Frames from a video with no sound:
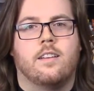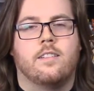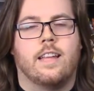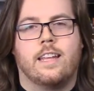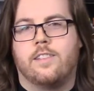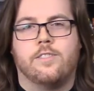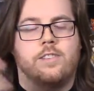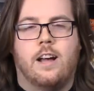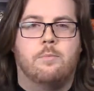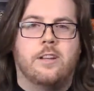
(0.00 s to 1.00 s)
like there's
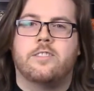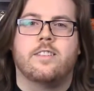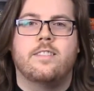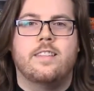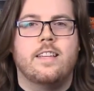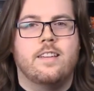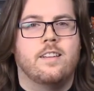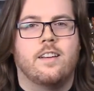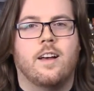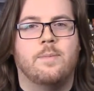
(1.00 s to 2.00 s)
not much to see
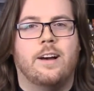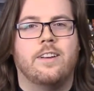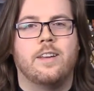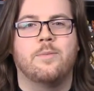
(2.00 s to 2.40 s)
about him